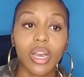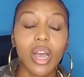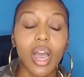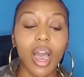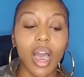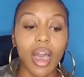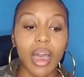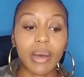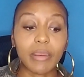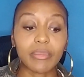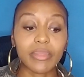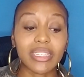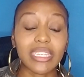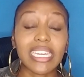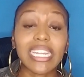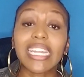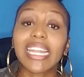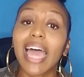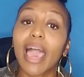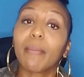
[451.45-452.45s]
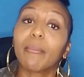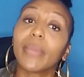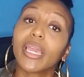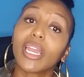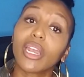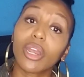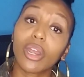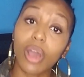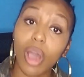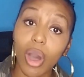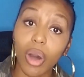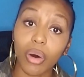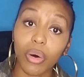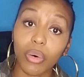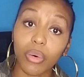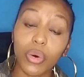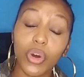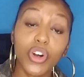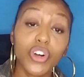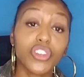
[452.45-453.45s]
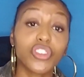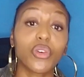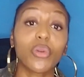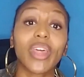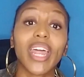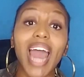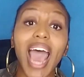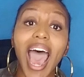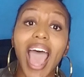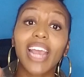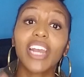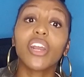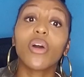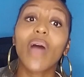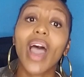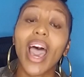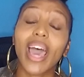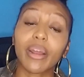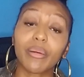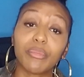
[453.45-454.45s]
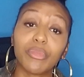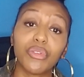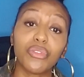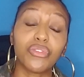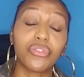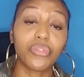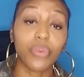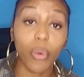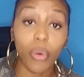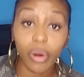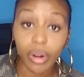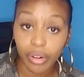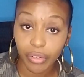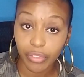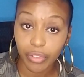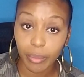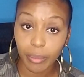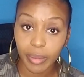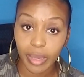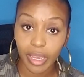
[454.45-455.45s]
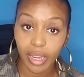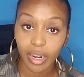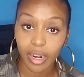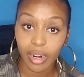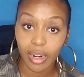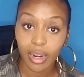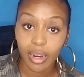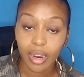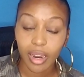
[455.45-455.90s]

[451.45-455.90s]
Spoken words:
to let me know so that I know how to move forward from here.